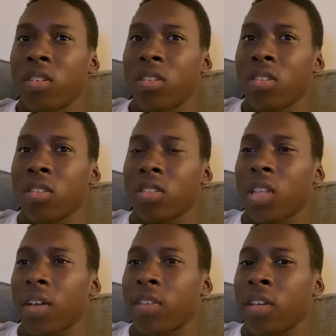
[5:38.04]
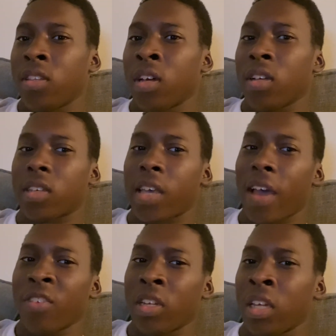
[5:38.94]
The stuff that he does.
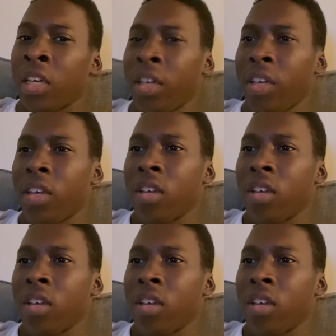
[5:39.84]
Kevin Lee.